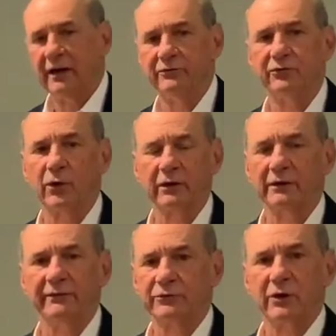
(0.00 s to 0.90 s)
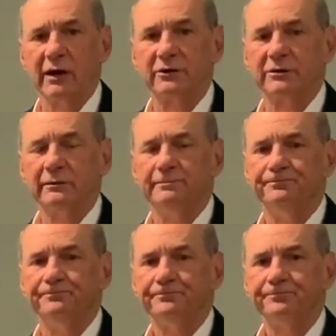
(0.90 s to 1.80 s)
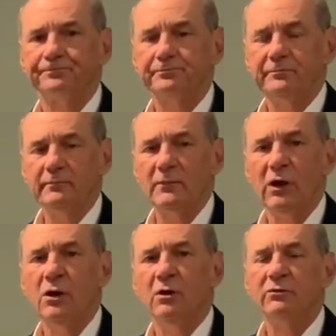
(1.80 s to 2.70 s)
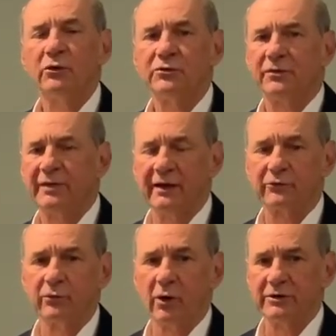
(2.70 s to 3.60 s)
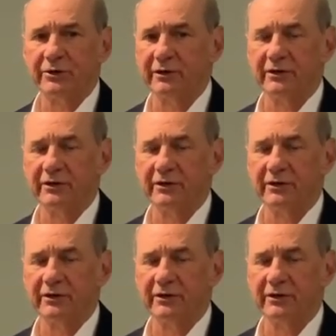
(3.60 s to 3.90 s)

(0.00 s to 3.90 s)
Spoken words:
and forklift trucks. Folks, thanks for watching